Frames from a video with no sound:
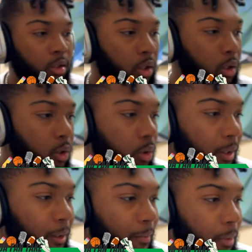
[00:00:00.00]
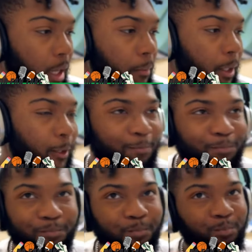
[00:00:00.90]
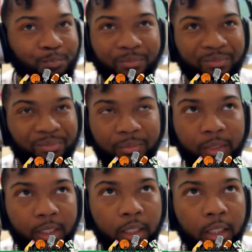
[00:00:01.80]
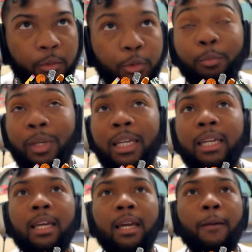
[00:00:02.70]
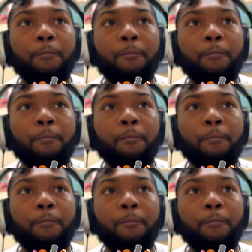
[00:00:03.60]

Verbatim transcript: So, I mean, for me,